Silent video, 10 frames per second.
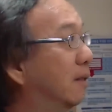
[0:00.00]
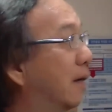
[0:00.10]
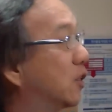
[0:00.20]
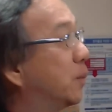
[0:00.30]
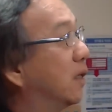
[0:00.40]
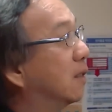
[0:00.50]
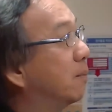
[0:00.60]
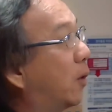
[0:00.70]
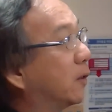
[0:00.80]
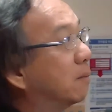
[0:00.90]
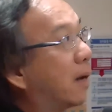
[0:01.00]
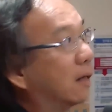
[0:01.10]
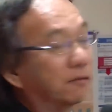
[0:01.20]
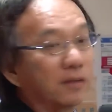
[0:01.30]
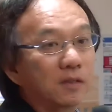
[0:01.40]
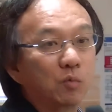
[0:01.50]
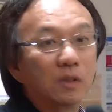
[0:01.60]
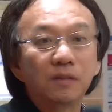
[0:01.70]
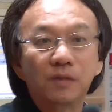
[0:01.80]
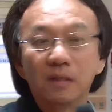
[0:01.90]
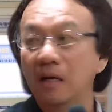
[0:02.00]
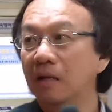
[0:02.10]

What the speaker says: as being an important part of these words,